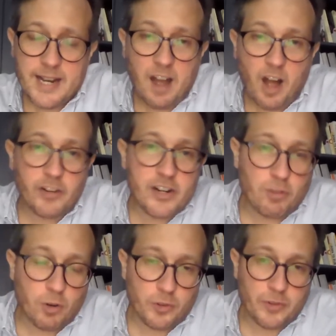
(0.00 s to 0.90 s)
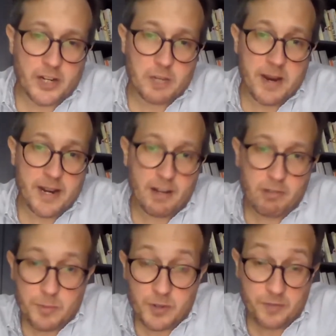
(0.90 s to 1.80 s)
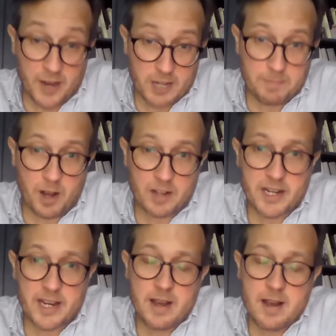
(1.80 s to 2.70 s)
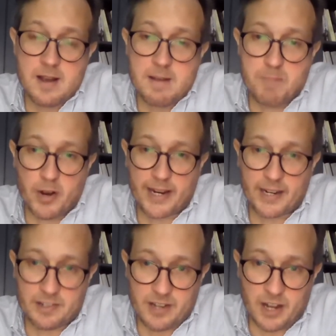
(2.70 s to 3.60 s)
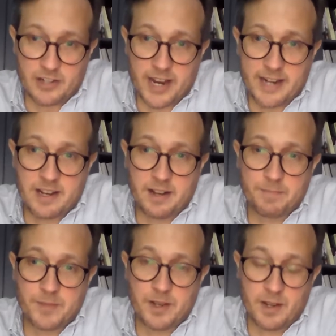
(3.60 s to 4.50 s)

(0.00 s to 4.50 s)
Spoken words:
It largely draws on Expedia Group's first-party booking and search data,